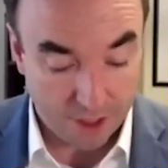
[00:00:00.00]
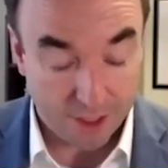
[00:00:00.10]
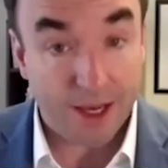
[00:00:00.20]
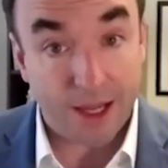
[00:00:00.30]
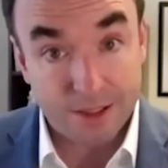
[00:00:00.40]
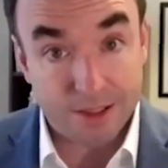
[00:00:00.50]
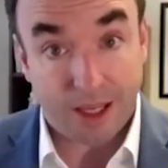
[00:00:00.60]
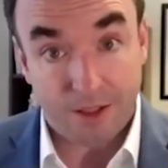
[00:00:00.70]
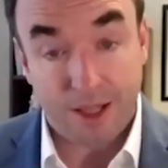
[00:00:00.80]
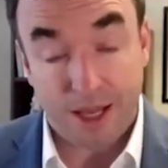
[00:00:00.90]

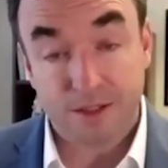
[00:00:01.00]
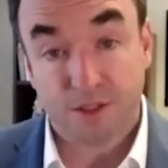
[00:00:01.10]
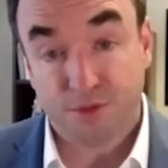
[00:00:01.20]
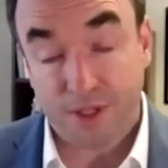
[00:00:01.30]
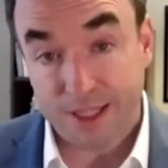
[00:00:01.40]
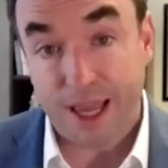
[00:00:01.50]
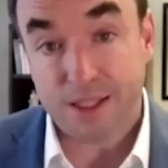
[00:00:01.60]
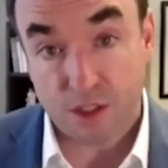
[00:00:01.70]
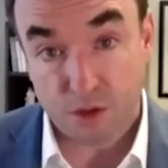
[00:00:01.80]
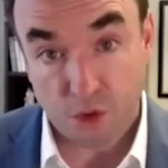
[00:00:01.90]
godsend. That is a
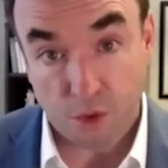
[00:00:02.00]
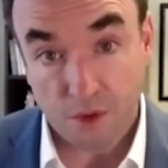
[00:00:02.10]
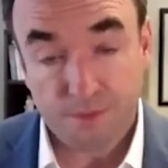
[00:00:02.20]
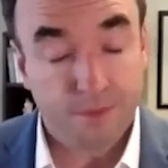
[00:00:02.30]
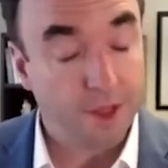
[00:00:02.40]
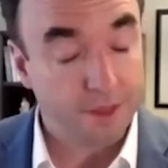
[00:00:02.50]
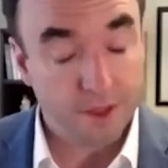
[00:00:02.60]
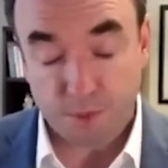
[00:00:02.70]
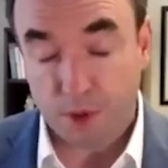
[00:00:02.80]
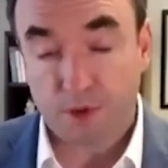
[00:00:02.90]
fantastic tool.
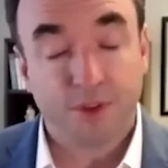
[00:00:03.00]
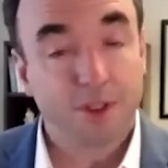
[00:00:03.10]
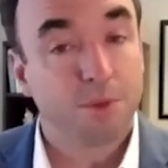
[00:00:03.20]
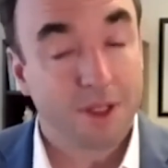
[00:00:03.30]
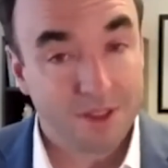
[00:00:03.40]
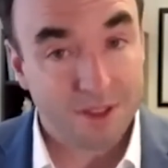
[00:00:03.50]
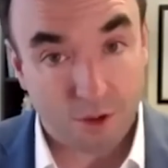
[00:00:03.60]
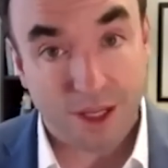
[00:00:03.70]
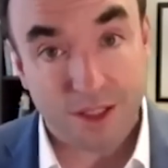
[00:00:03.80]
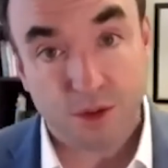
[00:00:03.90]
Nothing's perfect, but it's a
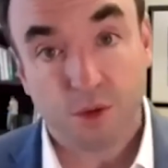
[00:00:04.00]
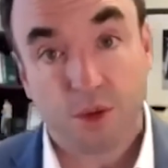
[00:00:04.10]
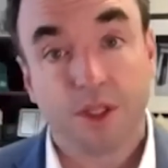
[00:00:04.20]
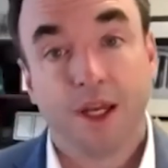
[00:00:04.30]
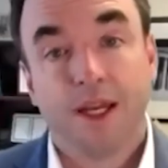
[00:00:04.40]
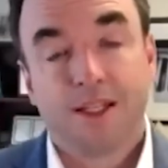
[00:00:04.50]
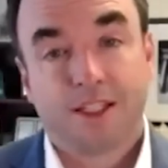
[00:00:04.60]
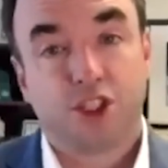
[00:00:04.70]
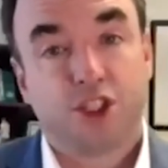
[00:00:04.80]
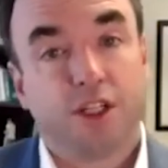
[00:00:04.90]
great tool
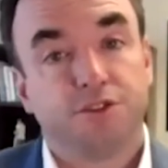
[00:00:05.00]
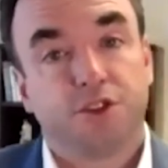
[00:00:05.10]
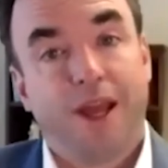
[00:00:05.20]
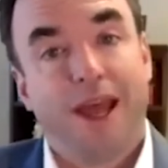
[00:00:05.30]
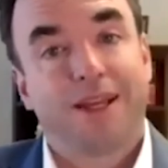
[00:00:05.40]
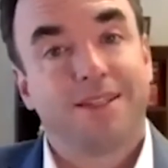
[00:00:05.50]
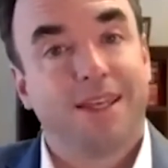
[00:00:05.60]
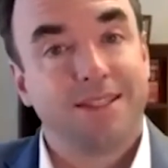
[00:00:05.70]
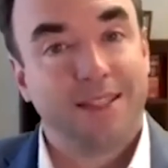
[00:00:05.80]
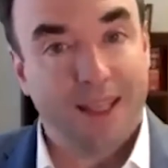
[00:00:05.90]
to shelter
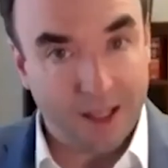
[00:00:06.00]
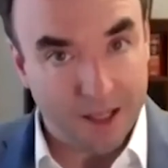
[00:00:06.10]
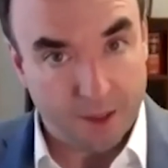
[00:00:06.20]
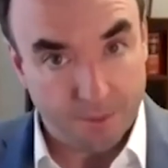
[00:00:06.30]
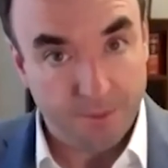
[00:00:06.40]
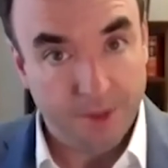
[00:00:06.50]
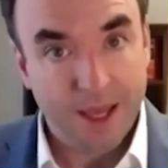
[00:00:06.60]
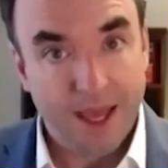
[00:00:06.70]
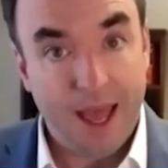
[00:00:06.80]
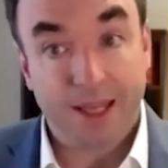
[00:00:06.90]
excess income
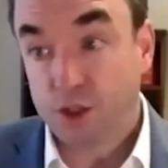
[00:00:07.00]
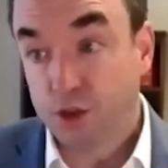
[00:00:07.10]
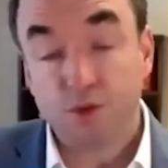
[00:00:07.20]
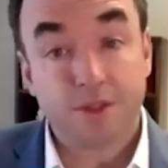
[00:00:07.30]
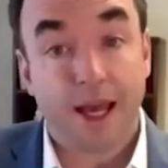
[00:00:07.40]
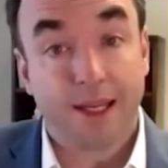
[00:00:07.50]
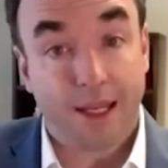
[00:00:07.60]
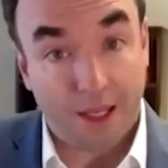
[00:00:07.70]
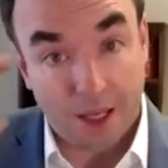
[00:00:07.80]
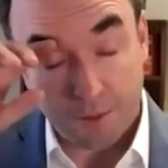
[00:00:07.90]
and use that
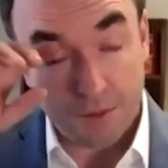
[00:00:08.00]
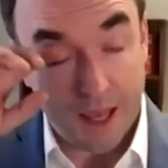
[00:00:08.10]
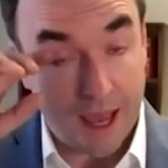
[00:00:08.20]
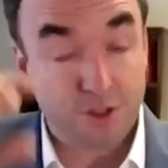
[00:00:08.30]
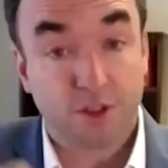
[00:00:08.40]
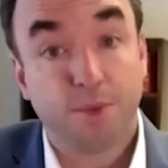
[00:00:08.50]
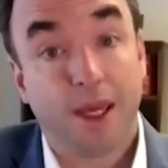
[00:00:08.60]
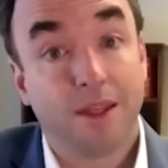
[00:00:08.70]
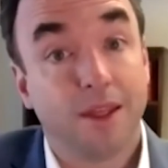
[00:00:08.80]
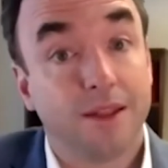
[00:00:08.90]
income to actually
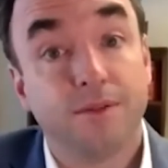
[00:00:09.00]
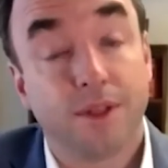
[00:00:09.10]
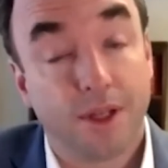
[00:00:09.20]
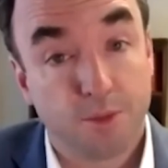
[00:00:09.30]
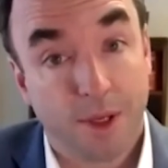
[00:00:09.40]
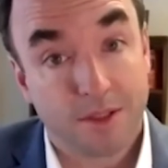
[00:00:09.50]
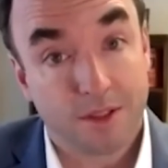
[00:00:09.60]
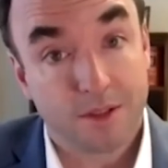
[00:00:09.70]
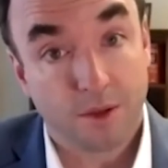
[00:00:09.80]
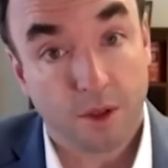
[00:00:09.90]
pay that living
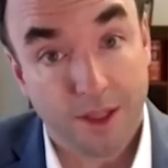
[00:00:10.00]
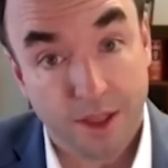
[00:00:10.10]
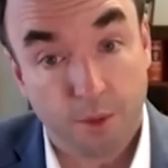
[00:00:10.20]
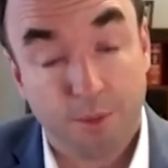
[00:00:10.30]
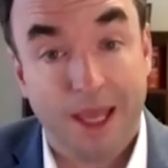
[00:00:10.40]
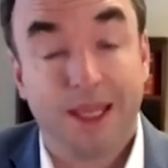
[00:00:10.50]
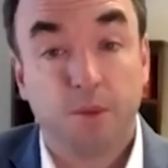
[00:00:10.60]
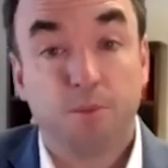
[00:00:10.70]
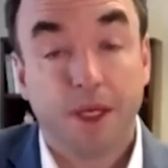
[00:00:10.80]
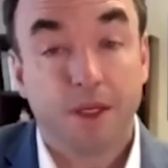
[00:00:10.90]
expenses. All right, they'll pay any
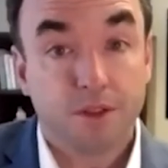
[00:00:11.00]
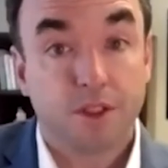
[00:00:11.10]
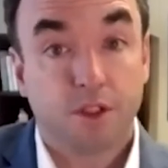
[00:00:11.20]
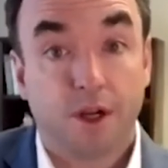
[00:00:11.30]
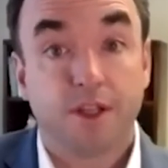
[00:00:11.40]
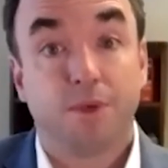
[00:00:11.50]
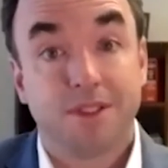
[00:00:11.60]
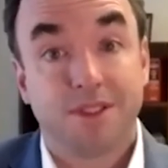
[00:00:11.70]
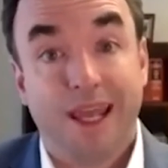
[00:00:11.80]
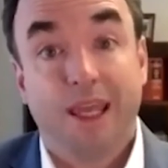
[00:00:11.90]
bills in your
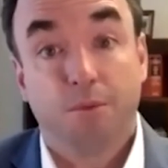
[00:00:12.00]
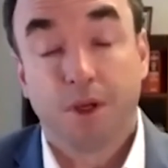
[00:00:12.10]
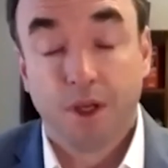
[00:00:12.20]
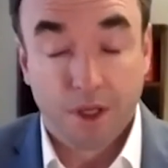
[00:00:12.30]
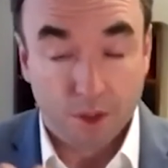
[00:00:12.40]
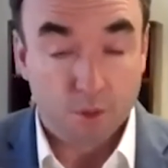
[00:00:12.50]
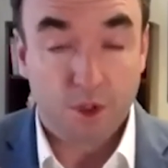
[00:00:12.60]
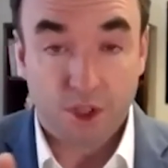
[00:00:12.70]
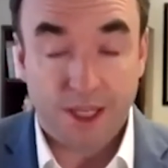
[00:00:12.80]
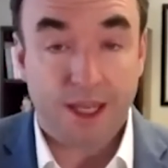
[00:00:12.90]
husband's name,
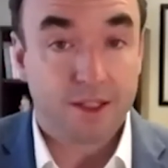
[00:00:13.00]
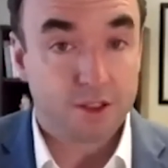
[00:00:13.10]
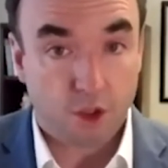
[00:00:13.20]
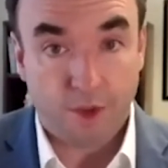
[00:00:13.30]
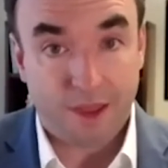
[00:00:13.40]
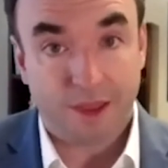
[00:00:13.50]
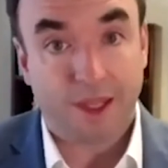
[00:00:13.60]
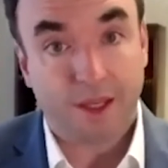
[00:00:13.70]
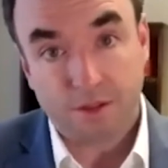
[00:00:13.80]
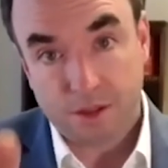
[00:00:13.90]
which again is a great
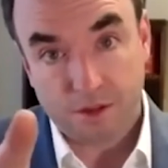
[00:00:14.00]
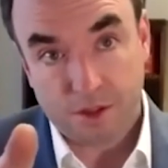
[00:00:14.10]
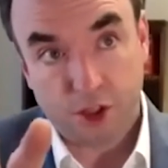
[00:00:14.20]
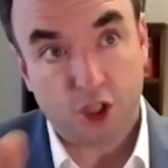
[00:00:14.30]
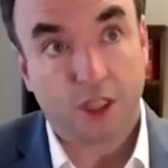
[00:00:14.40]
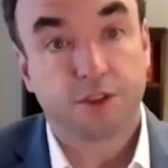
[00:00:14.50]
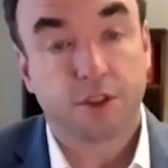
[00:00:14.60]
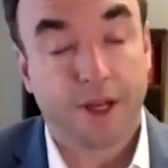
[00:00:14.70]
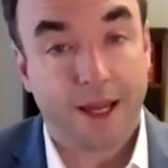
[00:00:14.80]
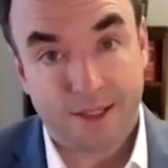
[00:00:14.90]
thing to
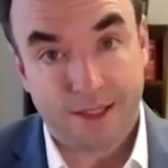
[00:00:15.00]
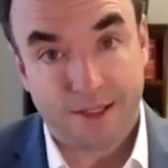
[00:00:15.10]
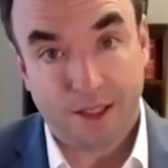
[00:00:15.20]
shelter excess